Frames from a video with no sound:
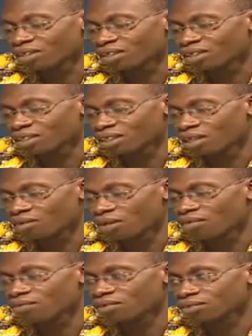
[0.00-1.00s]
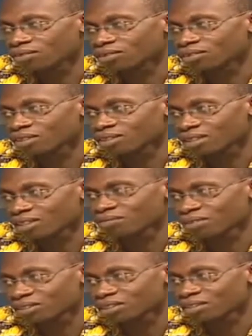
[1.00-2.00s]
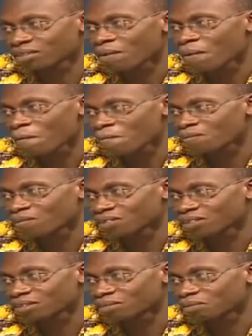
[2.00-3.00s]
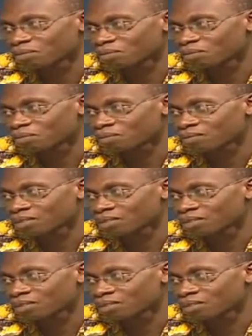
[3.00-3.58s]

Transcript: The Raven. Okay. When is it coming out?